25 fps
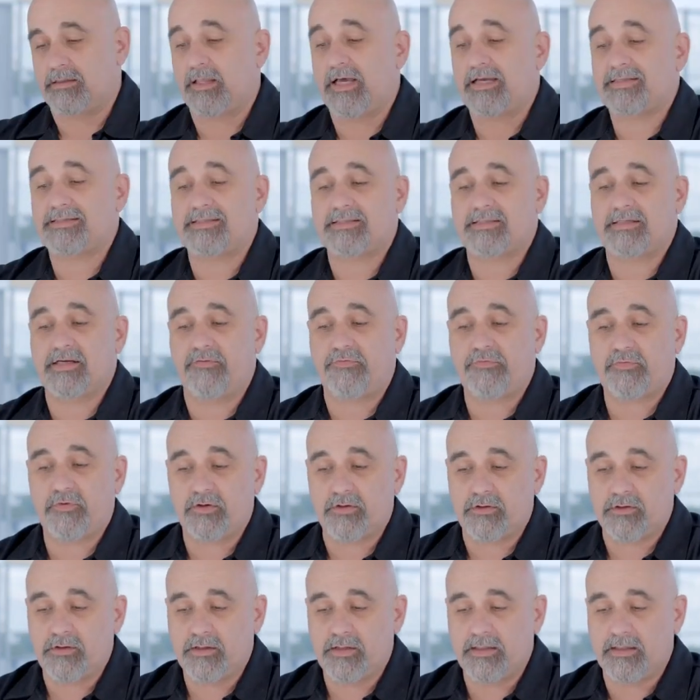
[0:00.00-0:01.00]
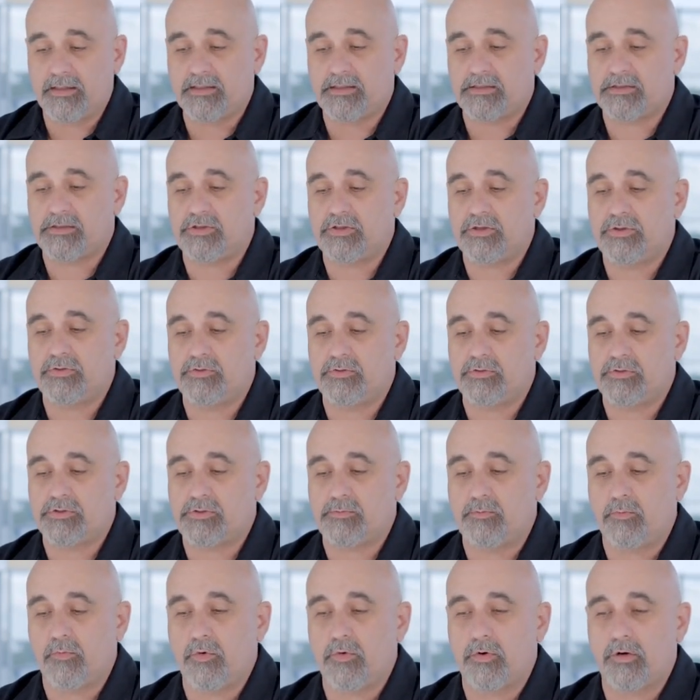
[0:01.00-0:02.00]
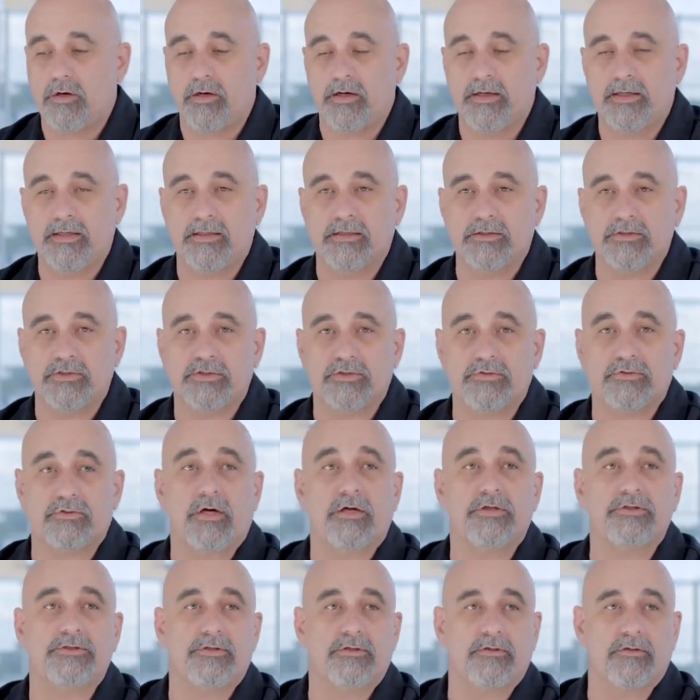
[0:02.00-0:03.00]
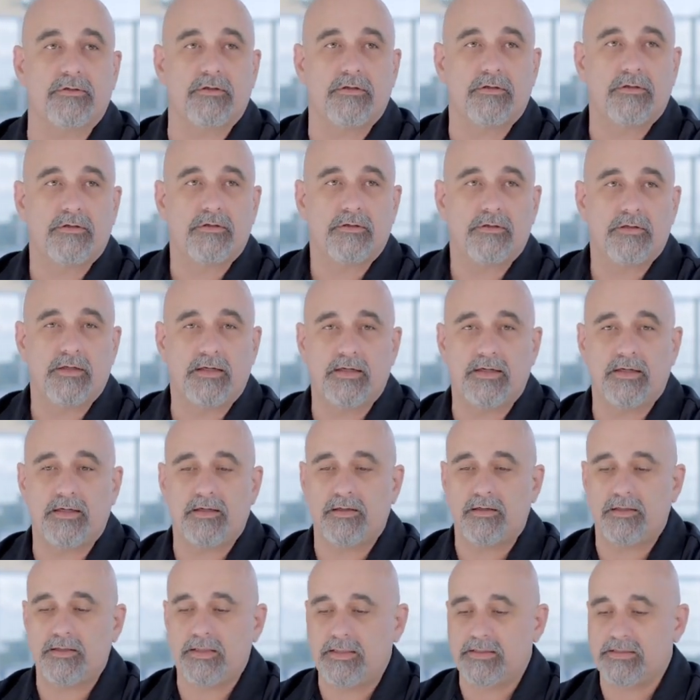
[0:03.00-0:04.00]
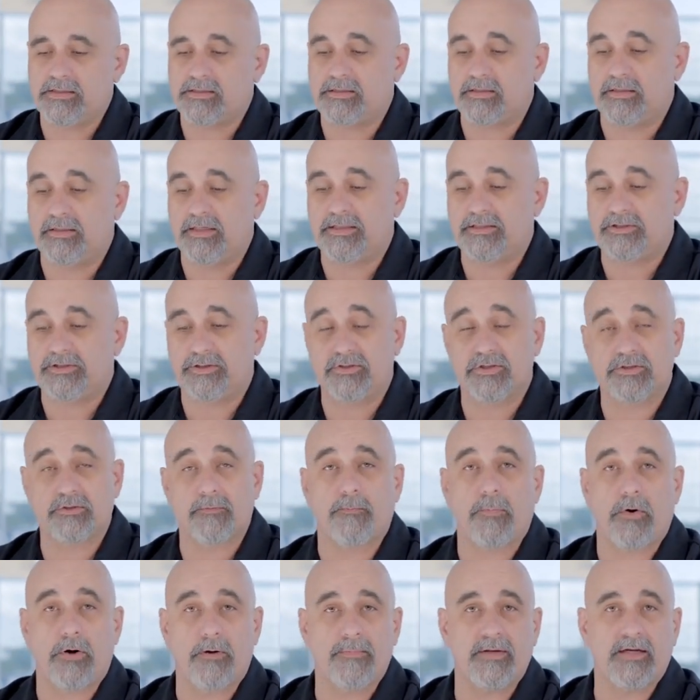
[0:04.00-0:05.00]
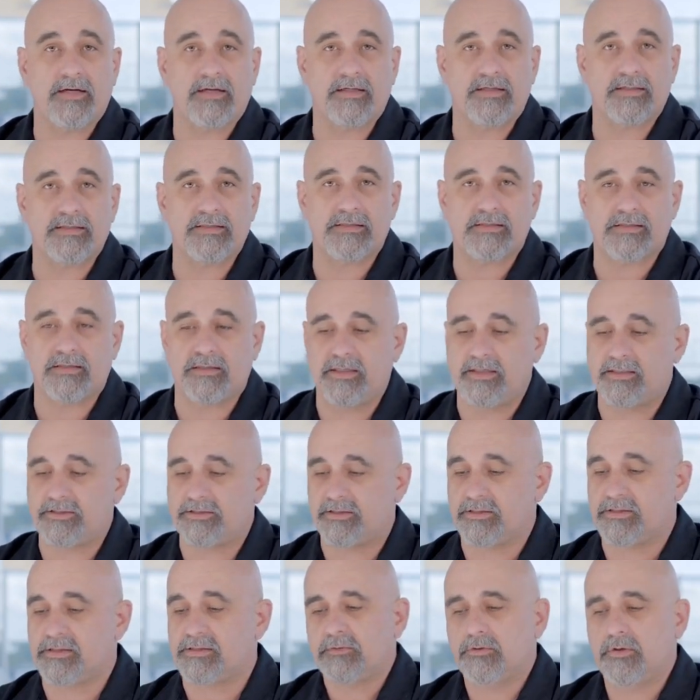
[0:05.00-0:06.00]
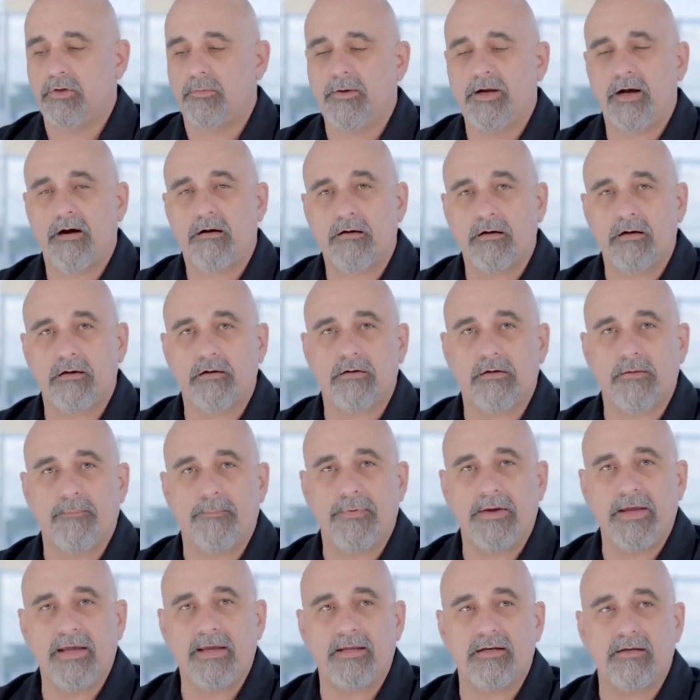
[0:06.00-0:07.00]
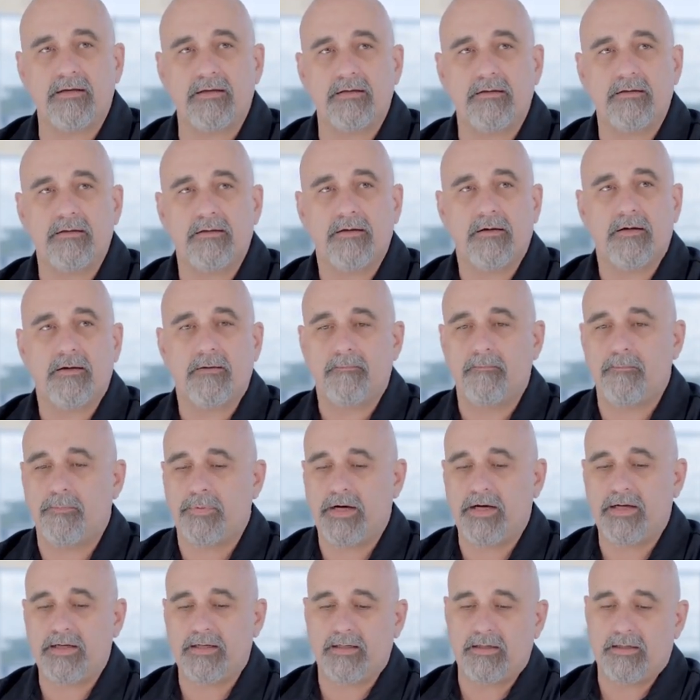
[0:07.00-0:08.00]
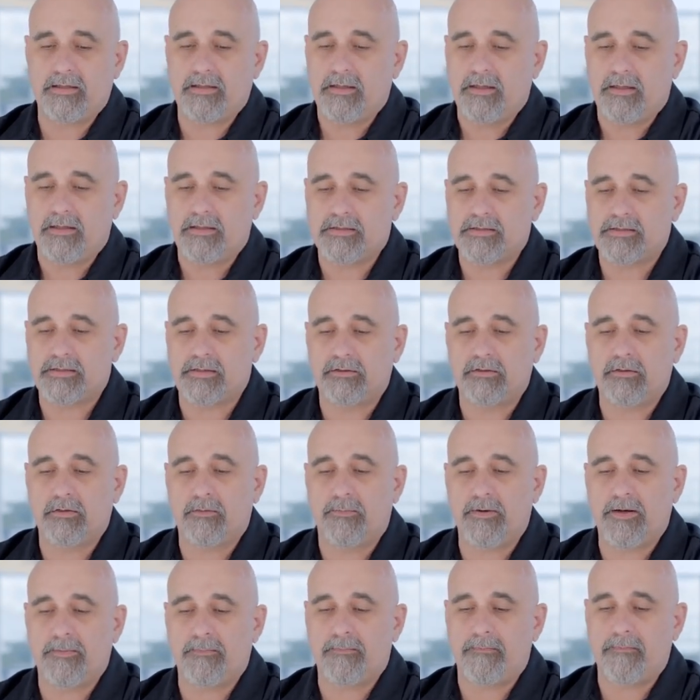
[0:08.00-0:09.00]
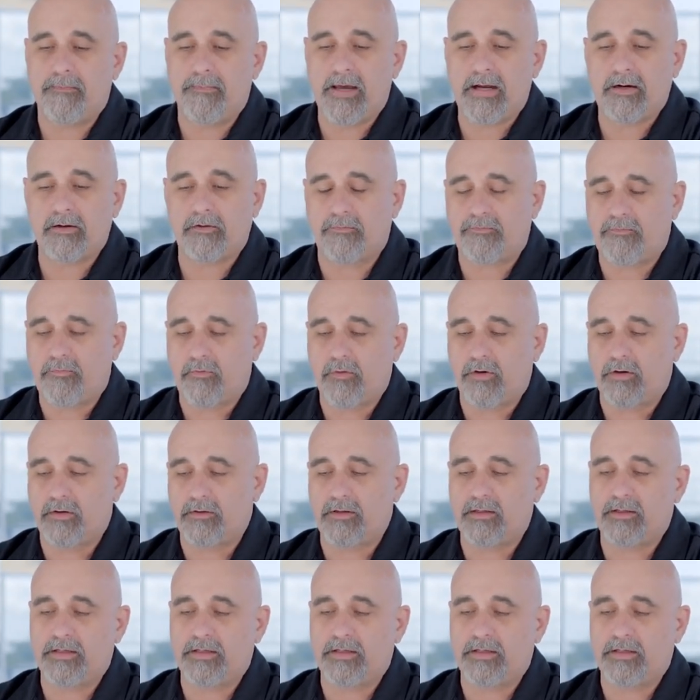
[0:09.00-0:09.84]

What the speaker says: a lot stiffer, and it's used more in structured installations or permanent installations. A little bit harder to bend, but it's a little bit better for